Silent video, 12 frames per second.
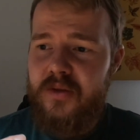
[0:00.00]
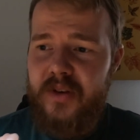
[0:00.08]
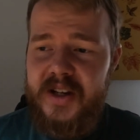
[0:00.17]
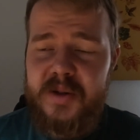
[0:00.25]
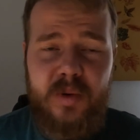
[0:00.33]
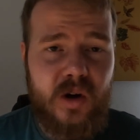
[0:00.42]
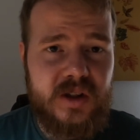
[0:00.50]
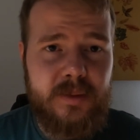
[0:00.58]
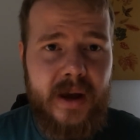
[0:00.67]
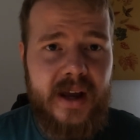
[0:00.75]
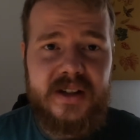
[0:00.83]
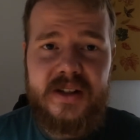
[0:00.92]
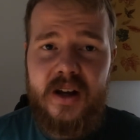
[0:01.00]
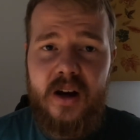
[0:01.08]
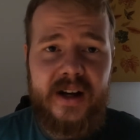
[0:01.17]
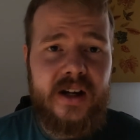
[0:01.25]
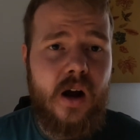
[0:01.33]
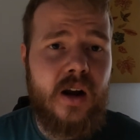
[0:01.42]
face prospects that
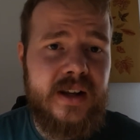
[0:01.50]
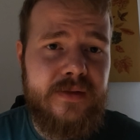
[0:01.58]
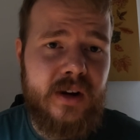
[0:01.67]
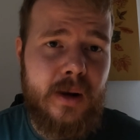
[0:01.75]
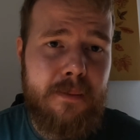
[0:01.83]
I can't even